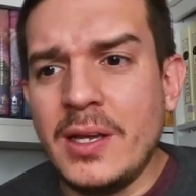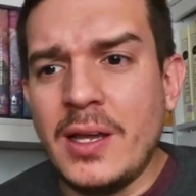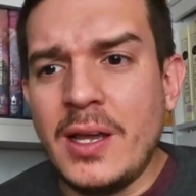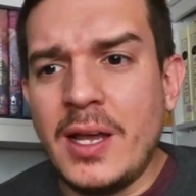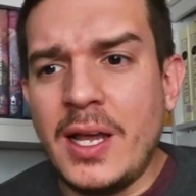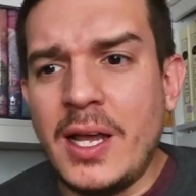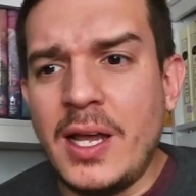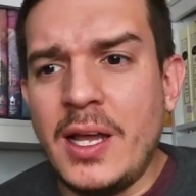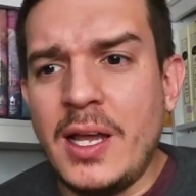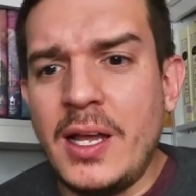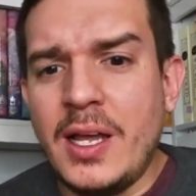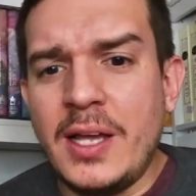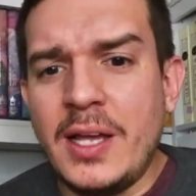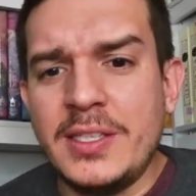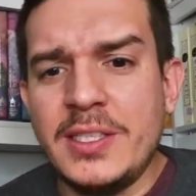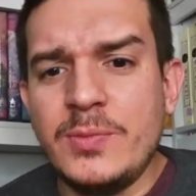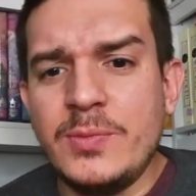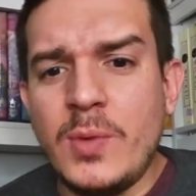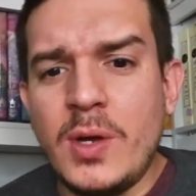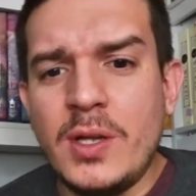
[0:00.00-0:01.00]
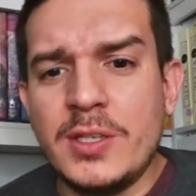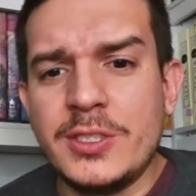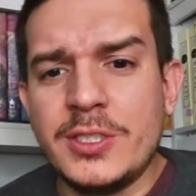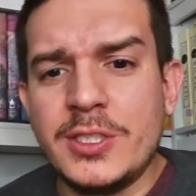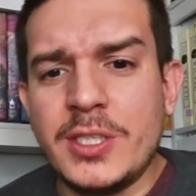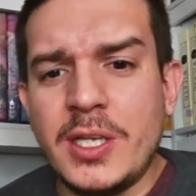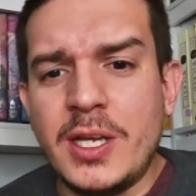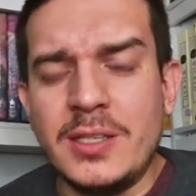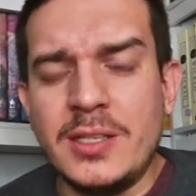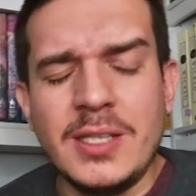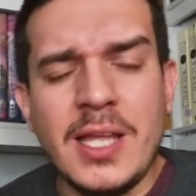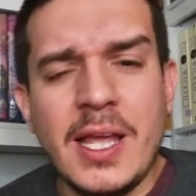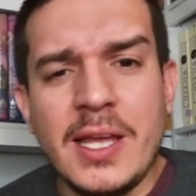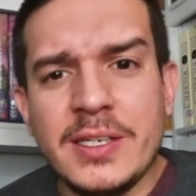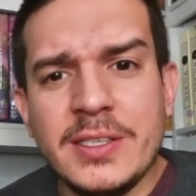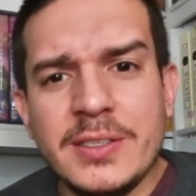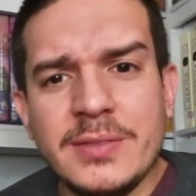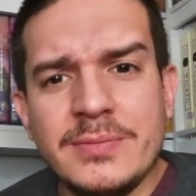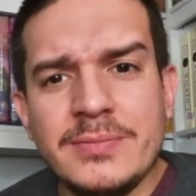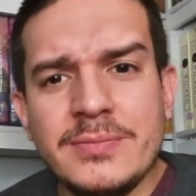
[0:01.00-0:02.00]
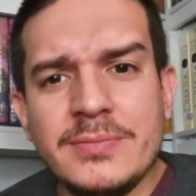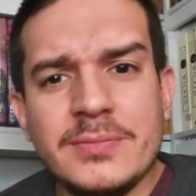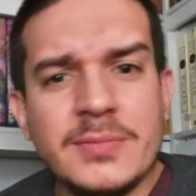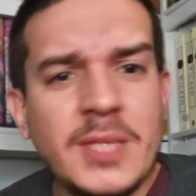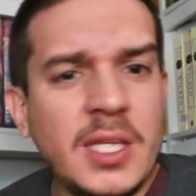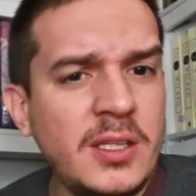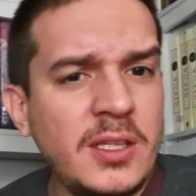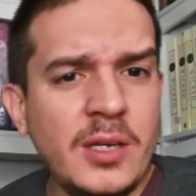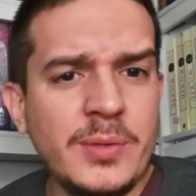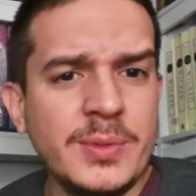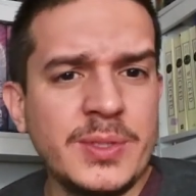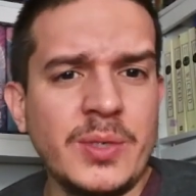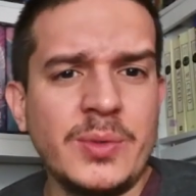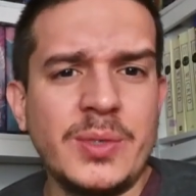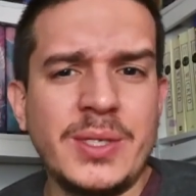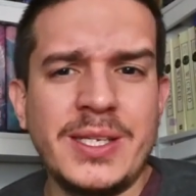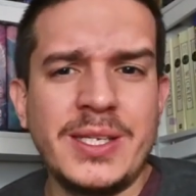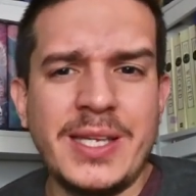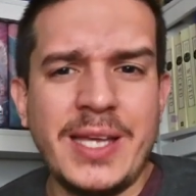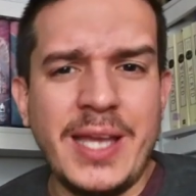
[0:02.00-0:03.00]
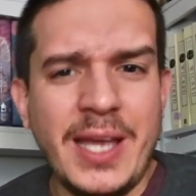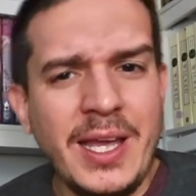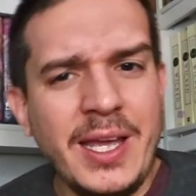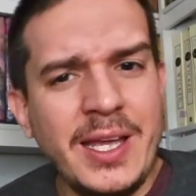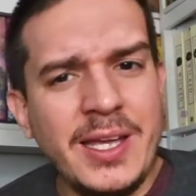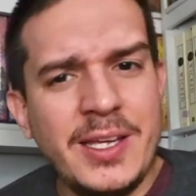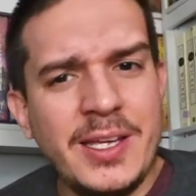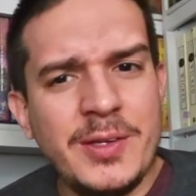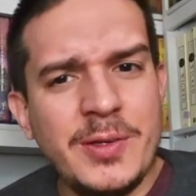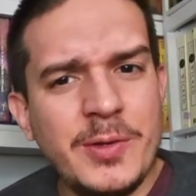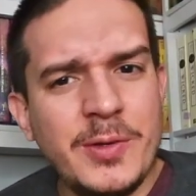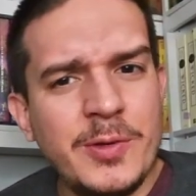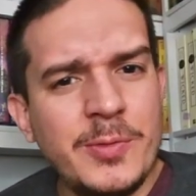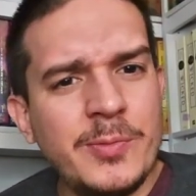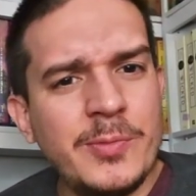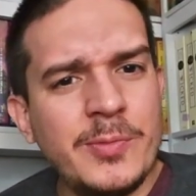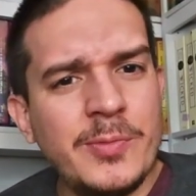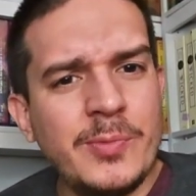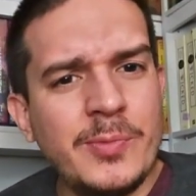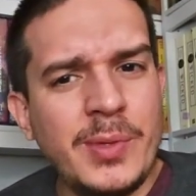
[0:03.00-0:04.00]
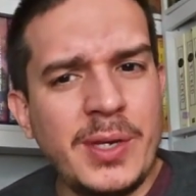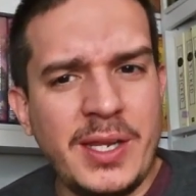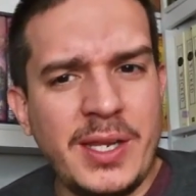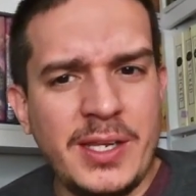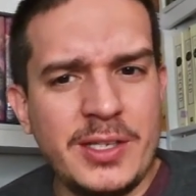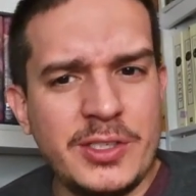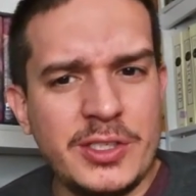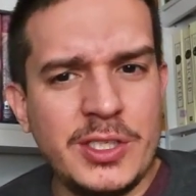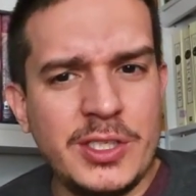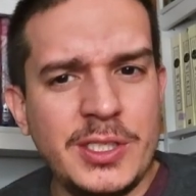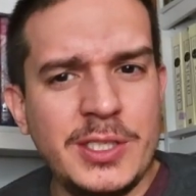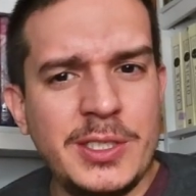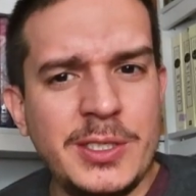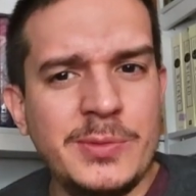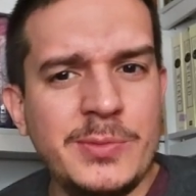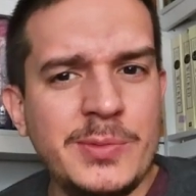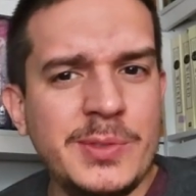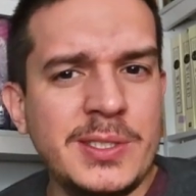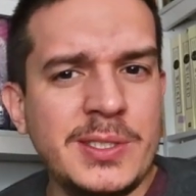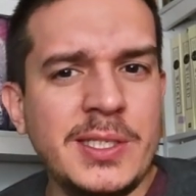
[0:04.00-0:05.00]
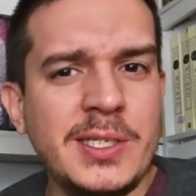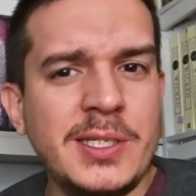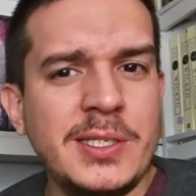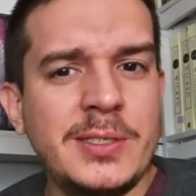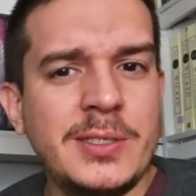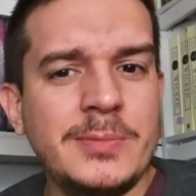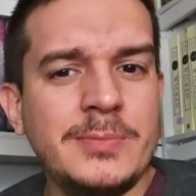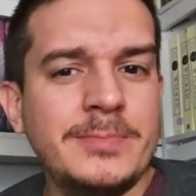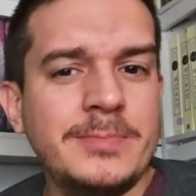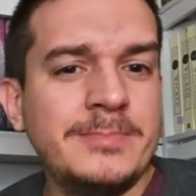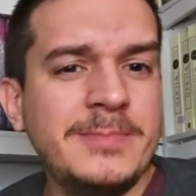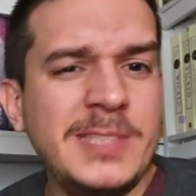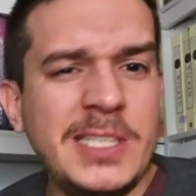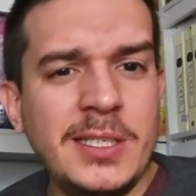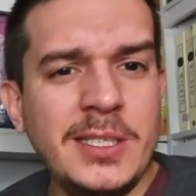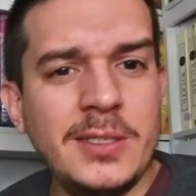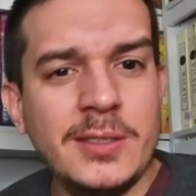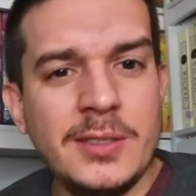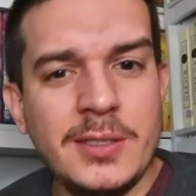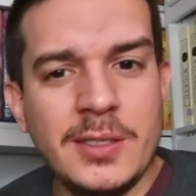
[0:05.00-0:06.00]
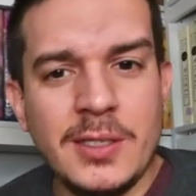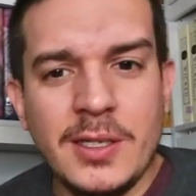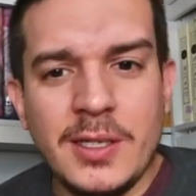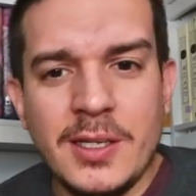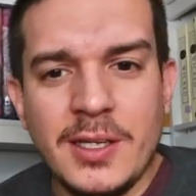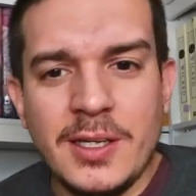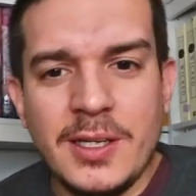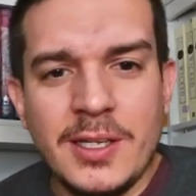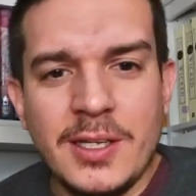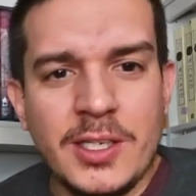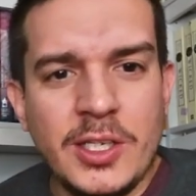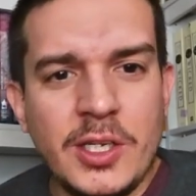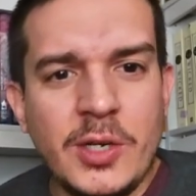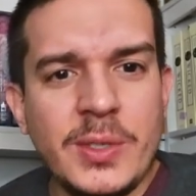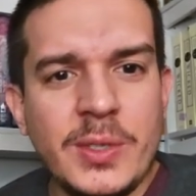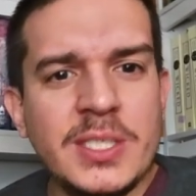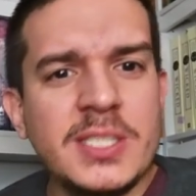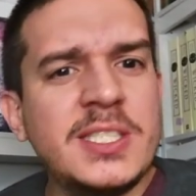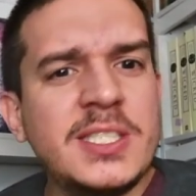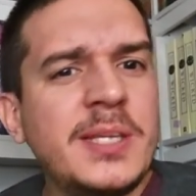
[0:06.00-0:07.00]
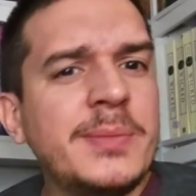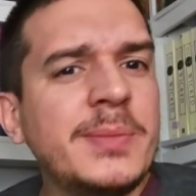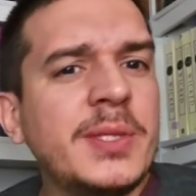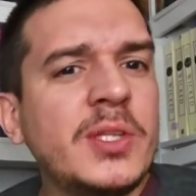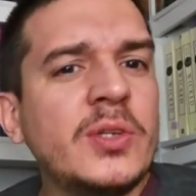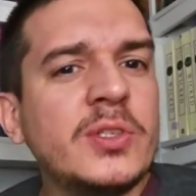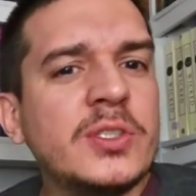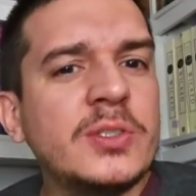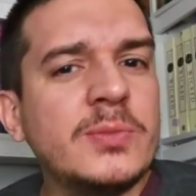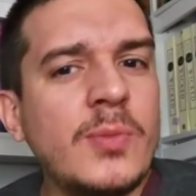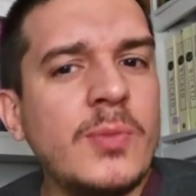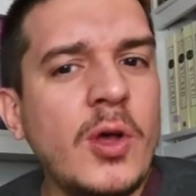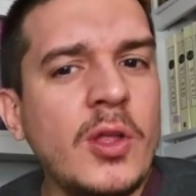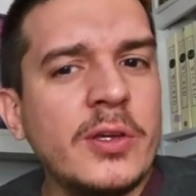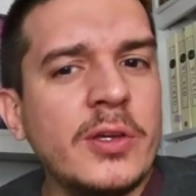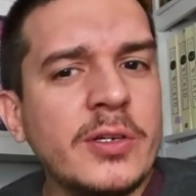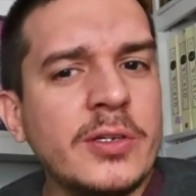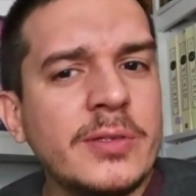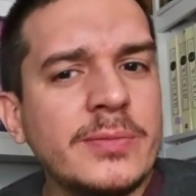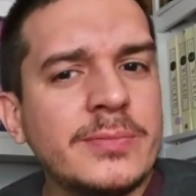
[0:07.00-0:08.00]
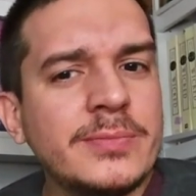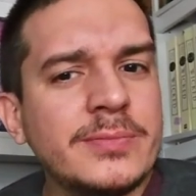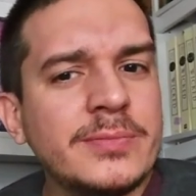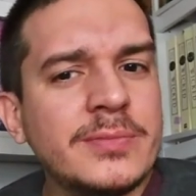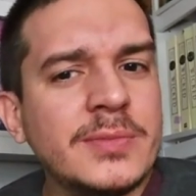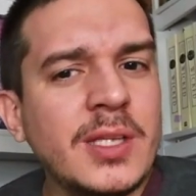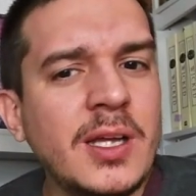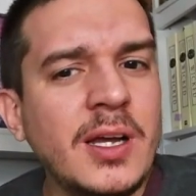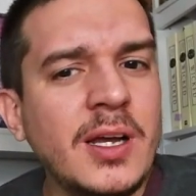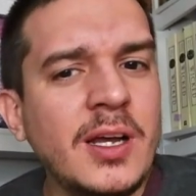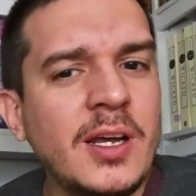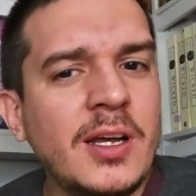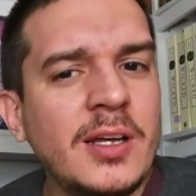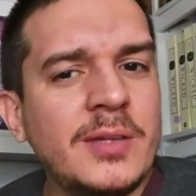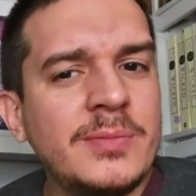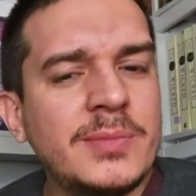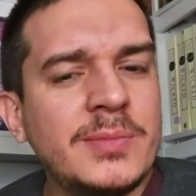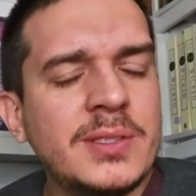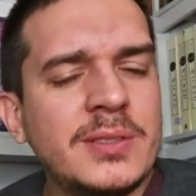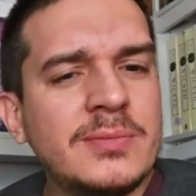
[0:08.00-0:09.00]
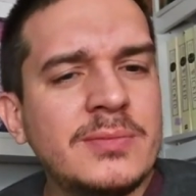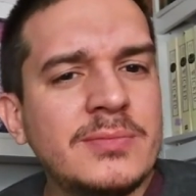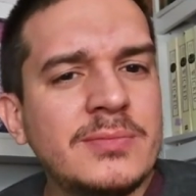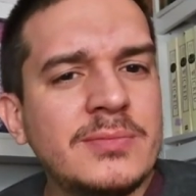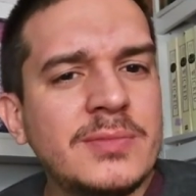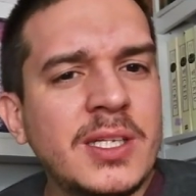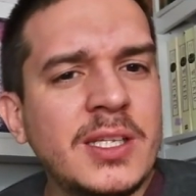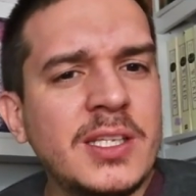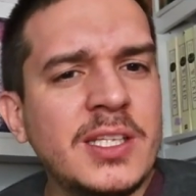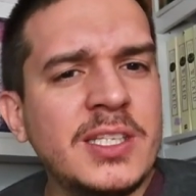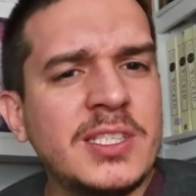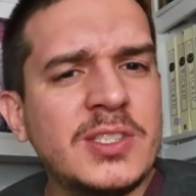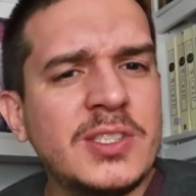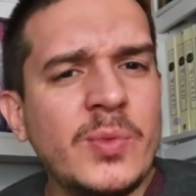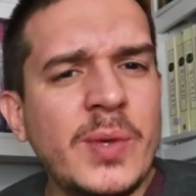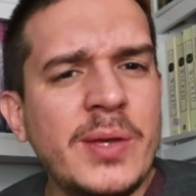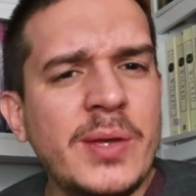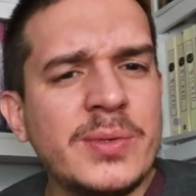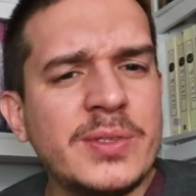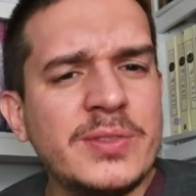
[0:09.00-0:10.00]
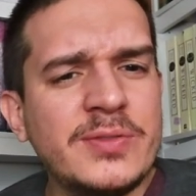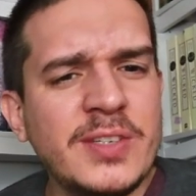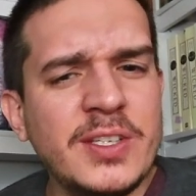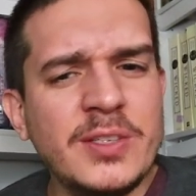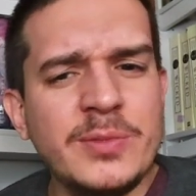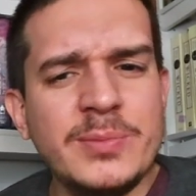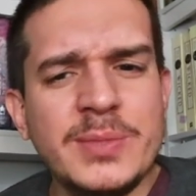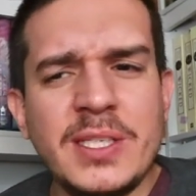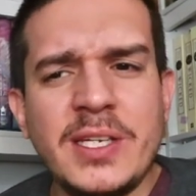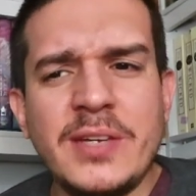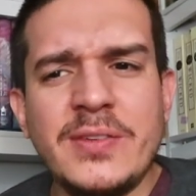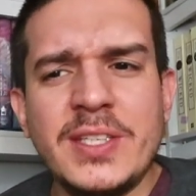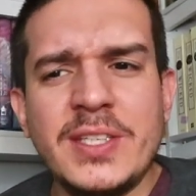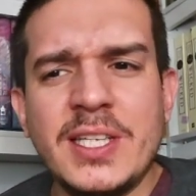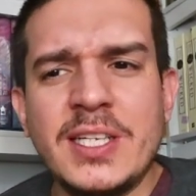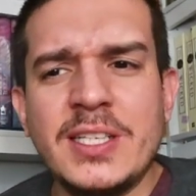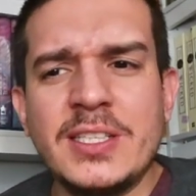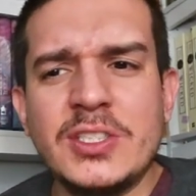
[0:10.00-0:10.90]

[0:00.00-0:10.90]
I did watch Aladdin. I thought it was okay, but I actually was like, eh. It did seem a little smaller, at least the way it was filmed and everything.